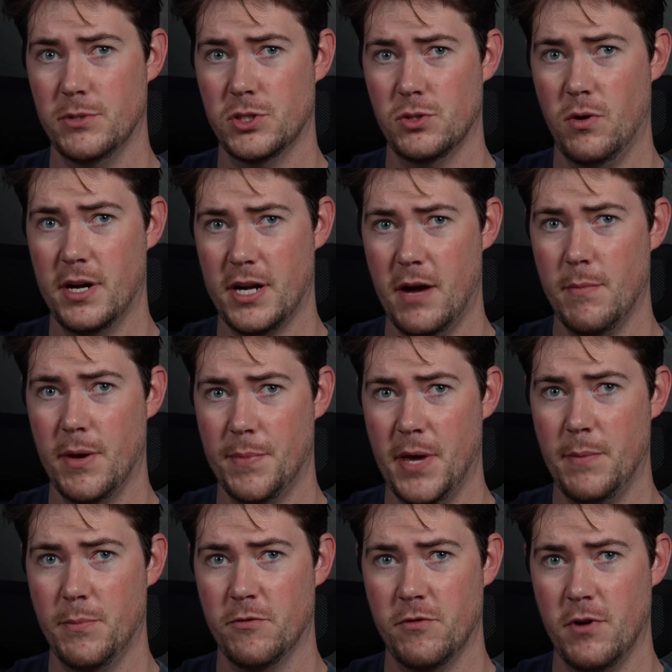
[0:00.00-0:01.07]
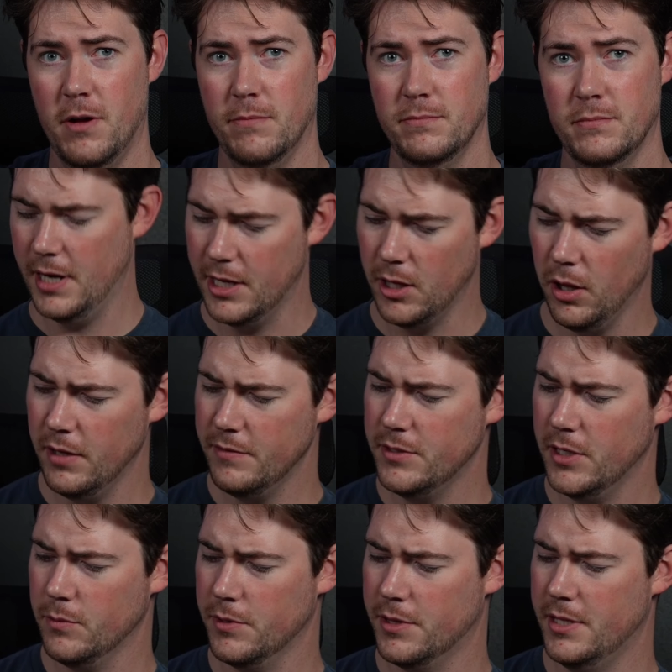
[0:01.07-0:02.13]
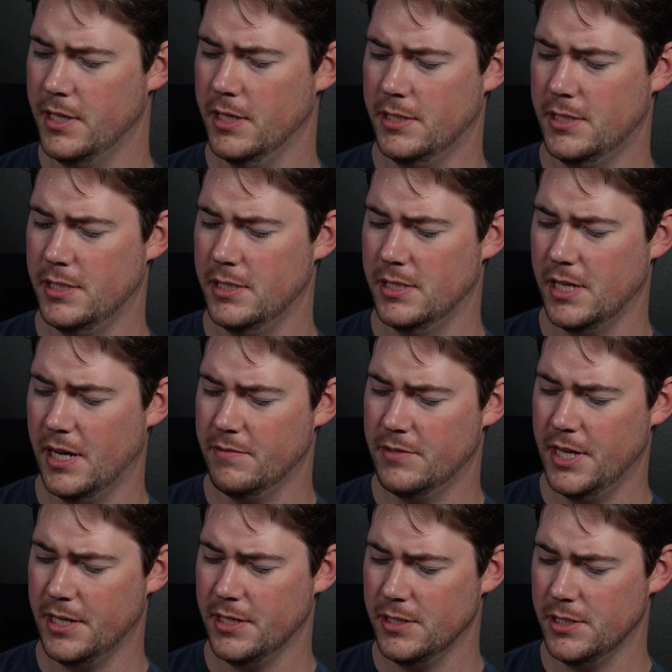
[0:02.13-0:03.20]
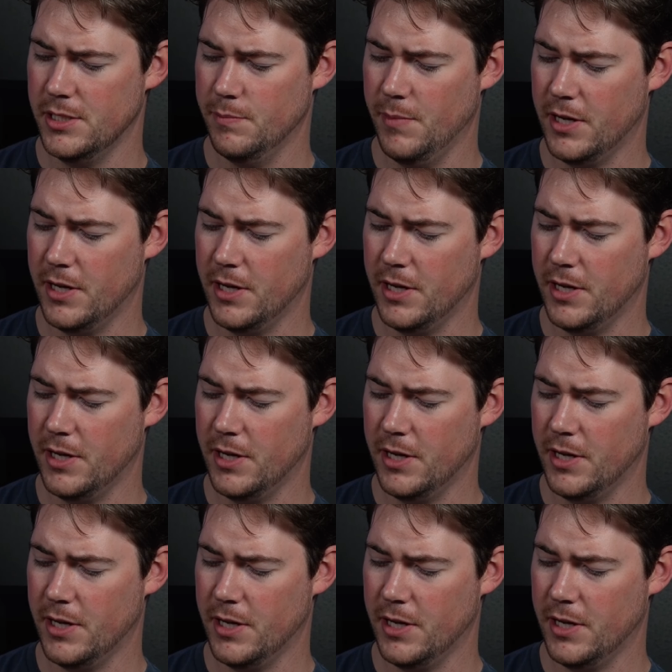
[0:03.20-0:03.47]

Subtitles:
store I got my paper from. And all I've done with this is I've taken some